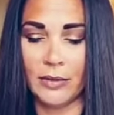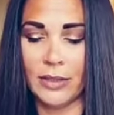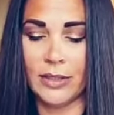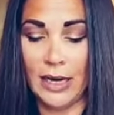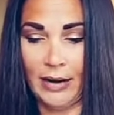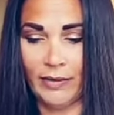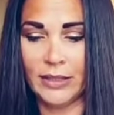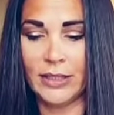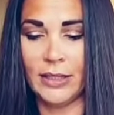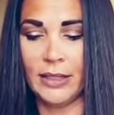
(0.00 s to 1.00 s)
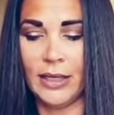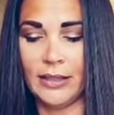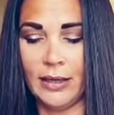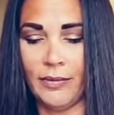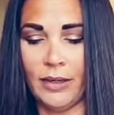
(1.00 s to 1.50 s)
there was obviously a
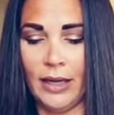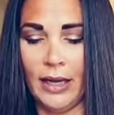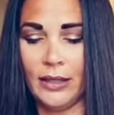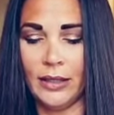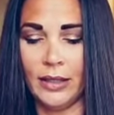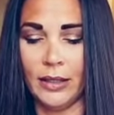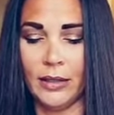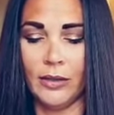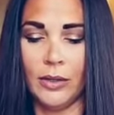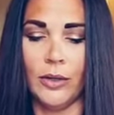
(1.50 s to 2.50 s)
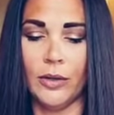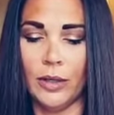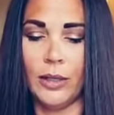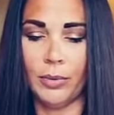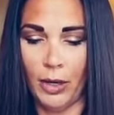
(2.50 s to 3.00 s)
definite ending, you know,
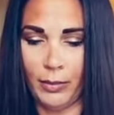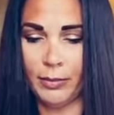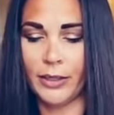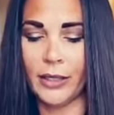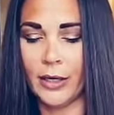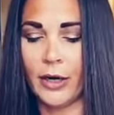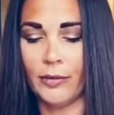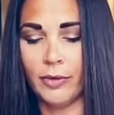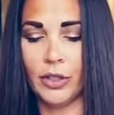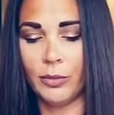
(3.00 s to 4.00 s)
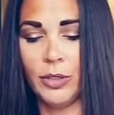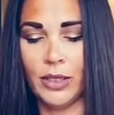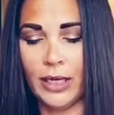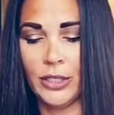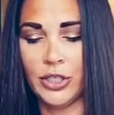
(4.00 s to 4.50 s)
probably a cutoff in
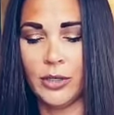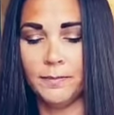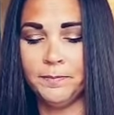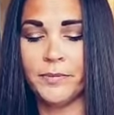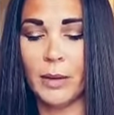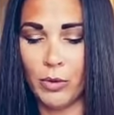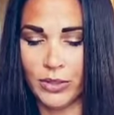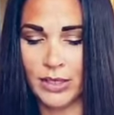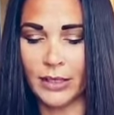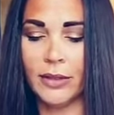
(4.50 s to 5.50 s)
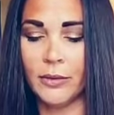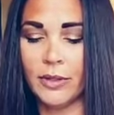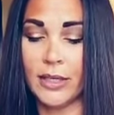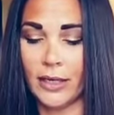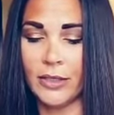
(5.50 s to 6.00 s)
communication, most likely
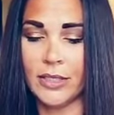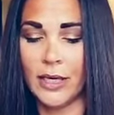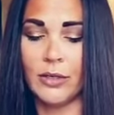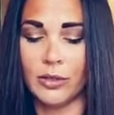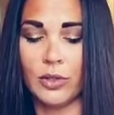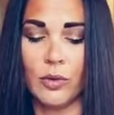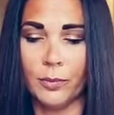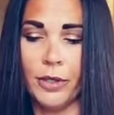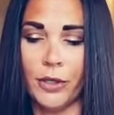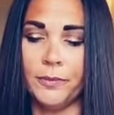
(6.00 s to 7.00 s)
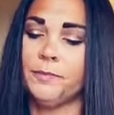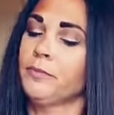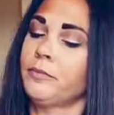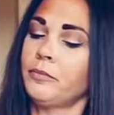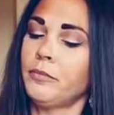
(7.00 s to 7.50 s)
with an air sign or a Scorpio.
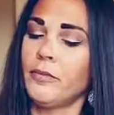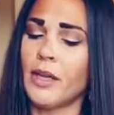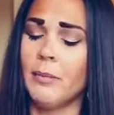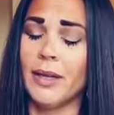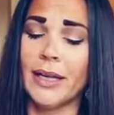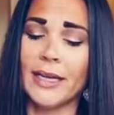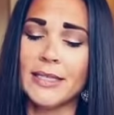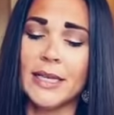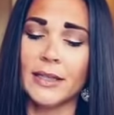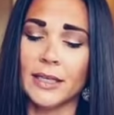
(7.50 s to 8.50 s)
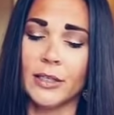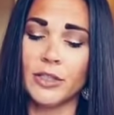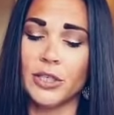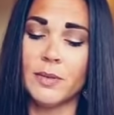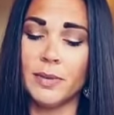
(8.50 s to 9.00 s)
But like I said, that
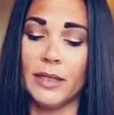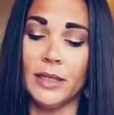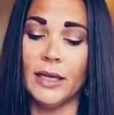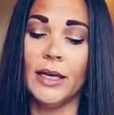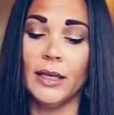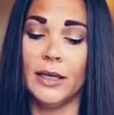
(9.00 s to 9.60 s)
could just be